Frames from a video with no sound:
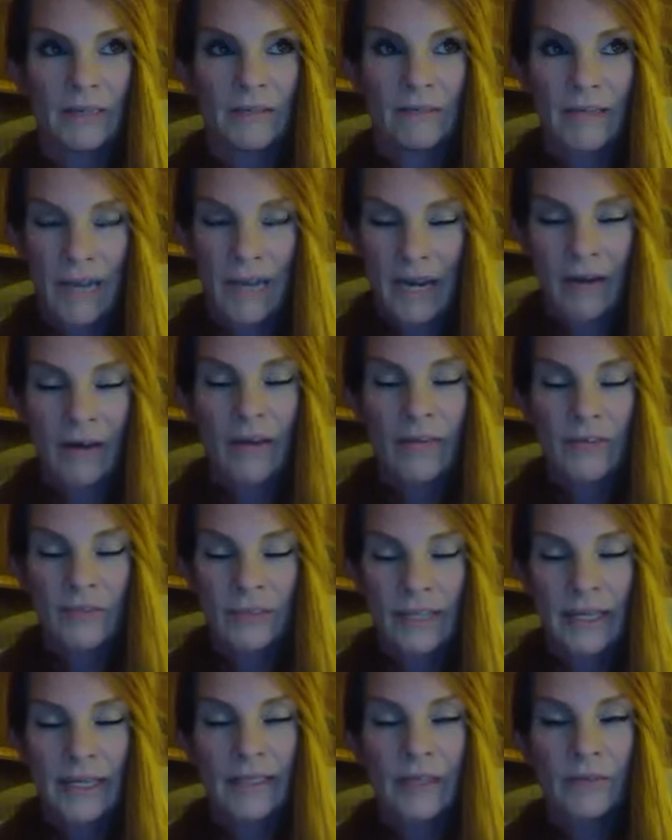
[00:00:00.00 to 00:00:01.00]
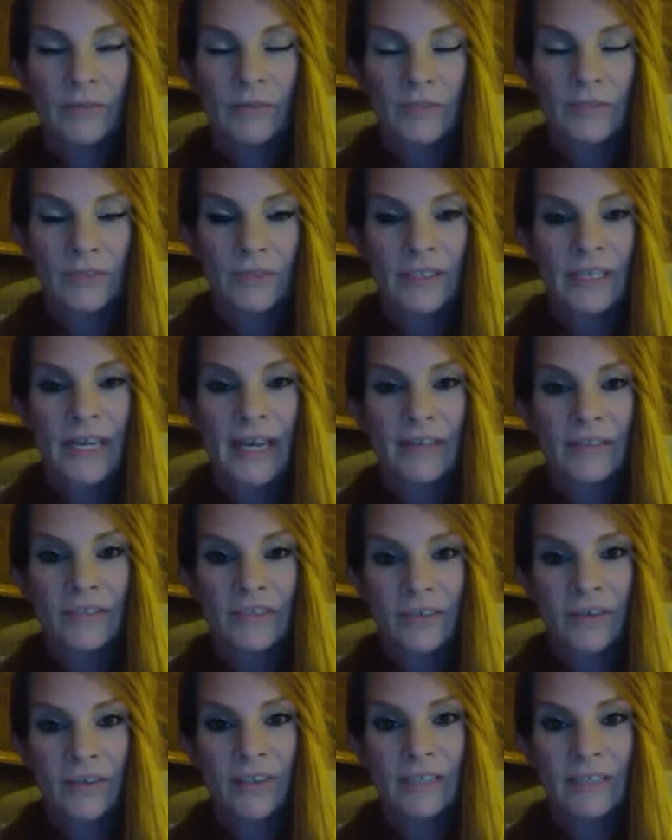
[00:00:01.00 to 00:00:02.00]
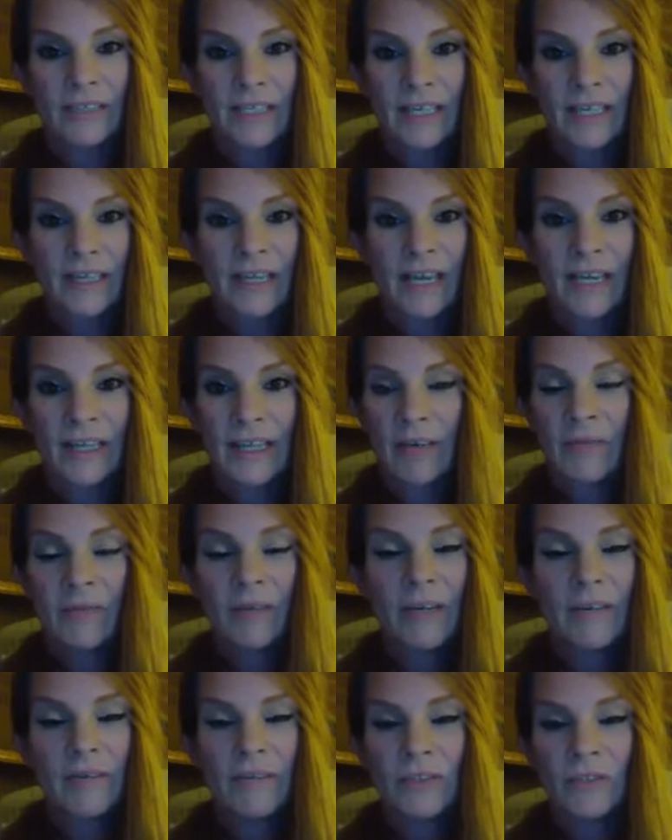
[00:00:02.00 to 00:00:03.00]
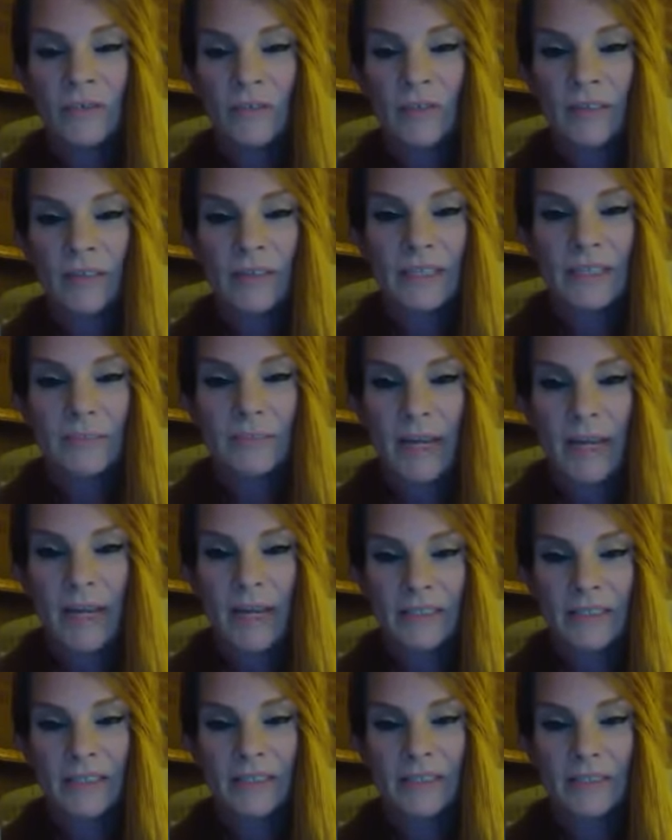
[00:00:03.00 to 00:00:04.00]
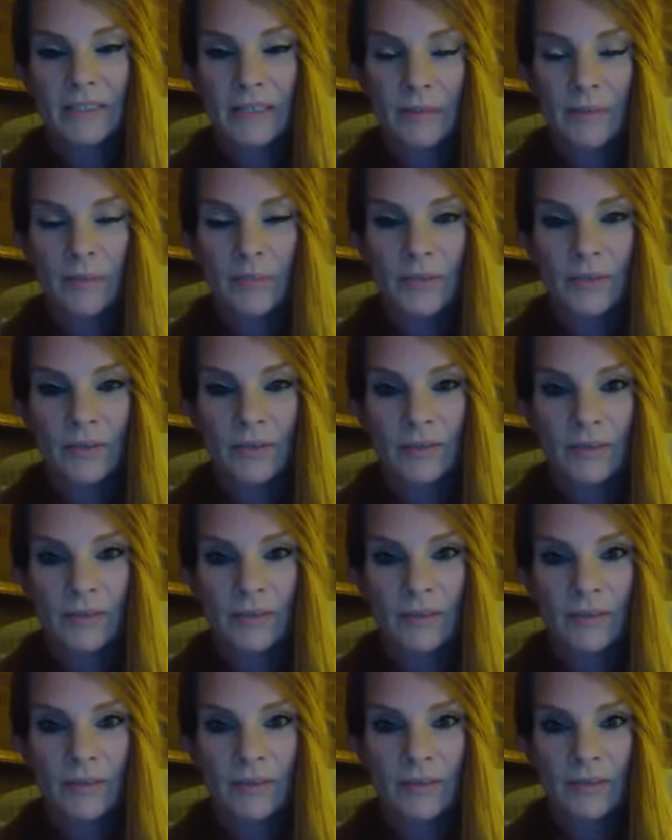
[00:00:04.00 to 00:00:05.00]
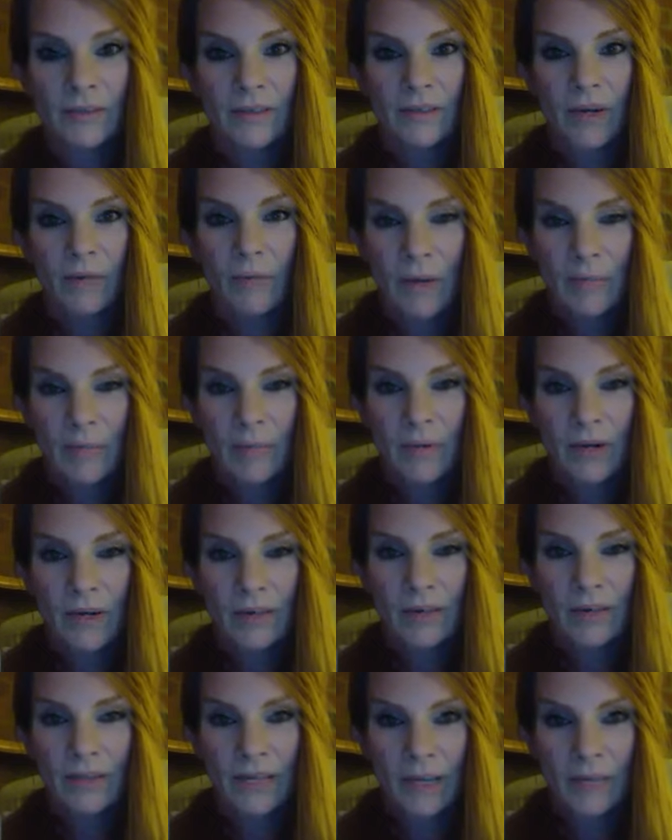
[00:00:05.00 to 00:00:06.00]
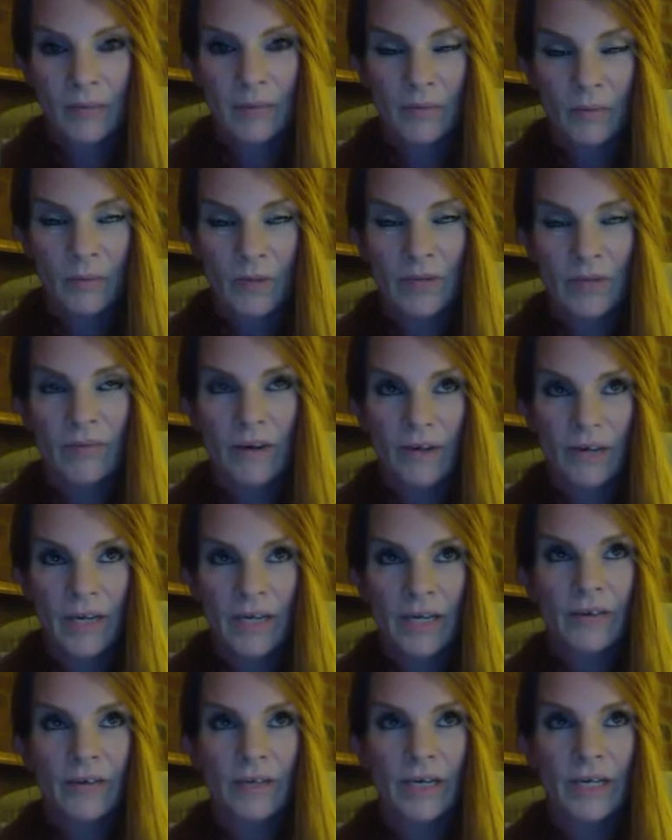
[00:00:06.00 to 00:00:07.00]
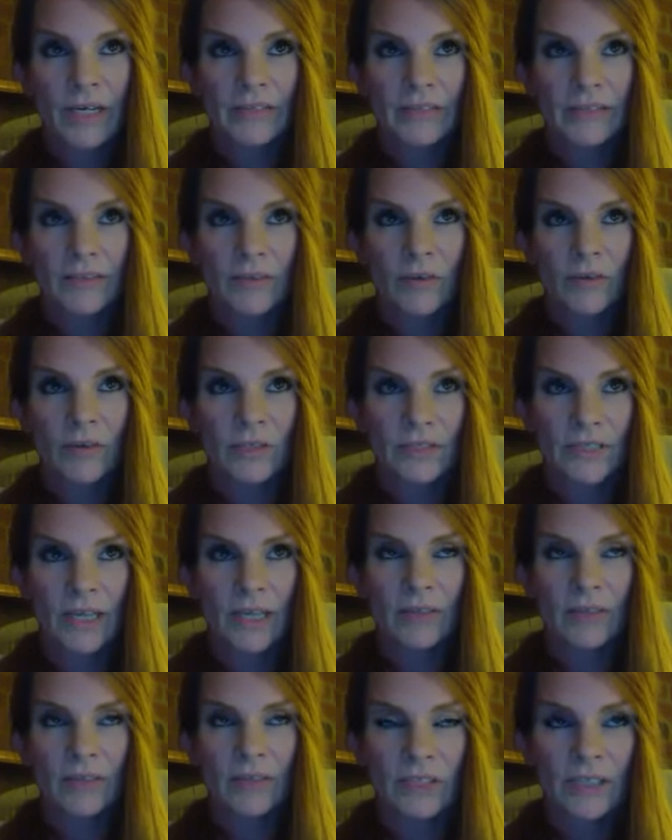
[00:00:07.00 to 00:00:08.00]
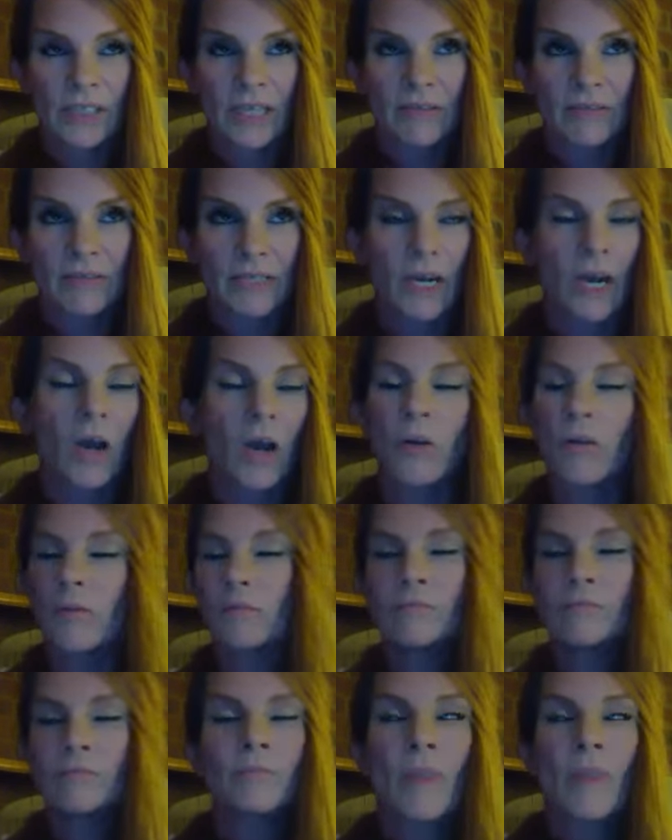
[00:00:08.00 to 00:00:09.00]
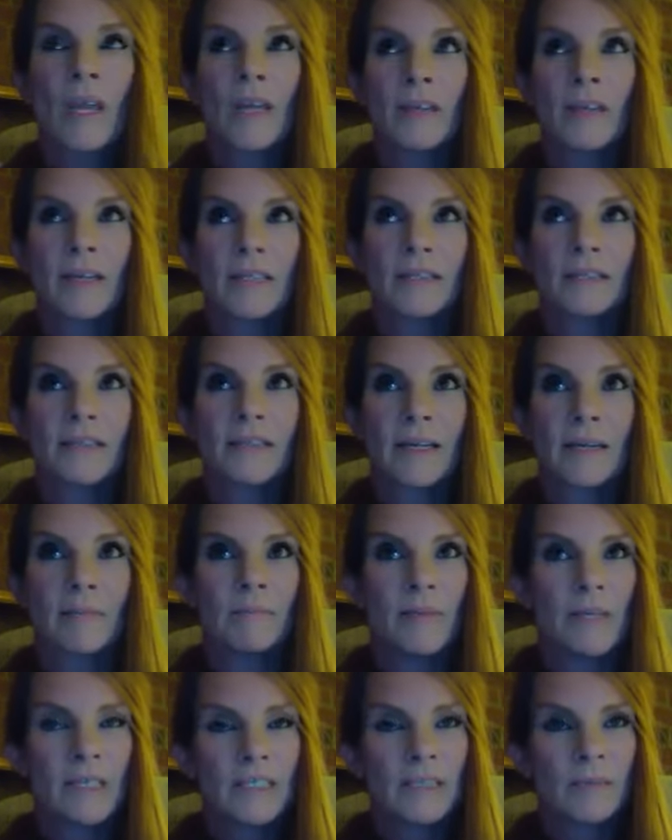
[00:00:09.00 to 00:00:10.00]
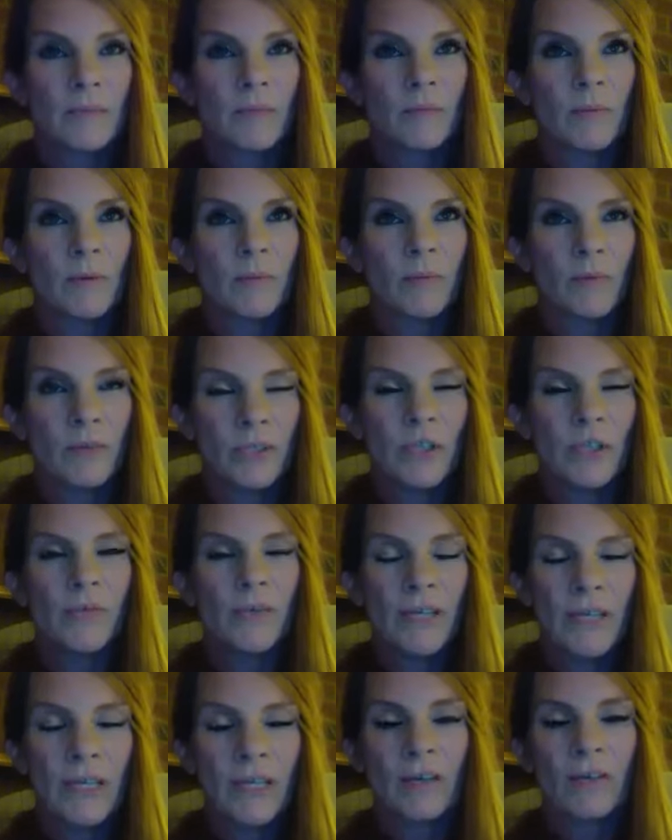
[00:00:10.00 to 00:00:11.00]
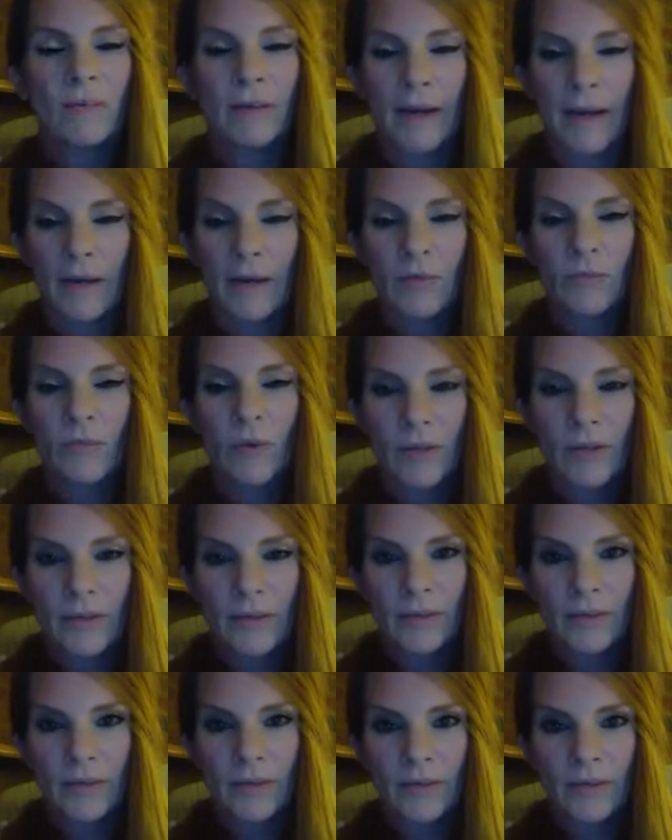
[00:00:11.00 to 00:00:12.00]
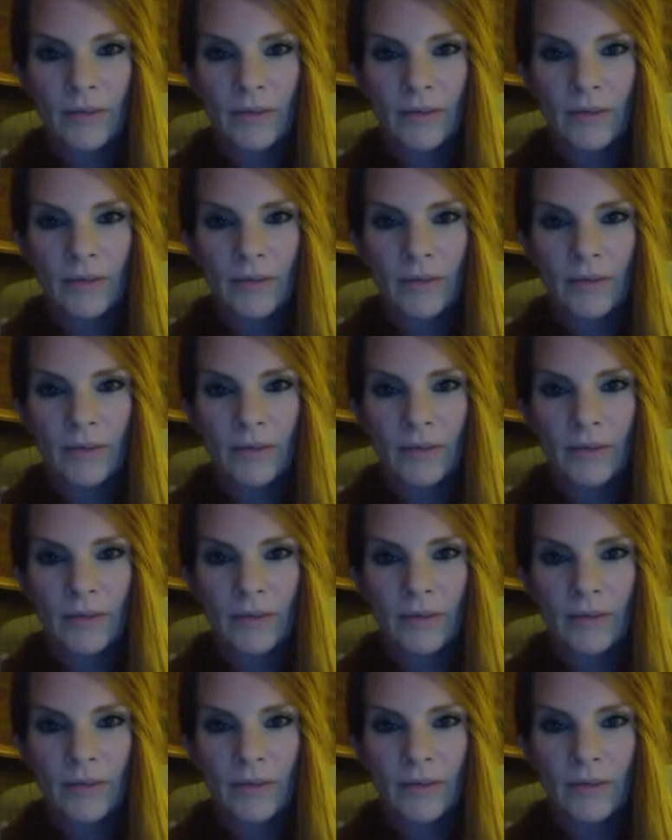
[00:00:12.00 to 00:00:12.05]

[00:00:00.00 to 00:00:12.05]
now other landowners are now starting to see that. And they were even drilling this past December. We brought that up in one of our hearings. And of course, LG&E was like, oh, that's not admissible. But when you hit groundwater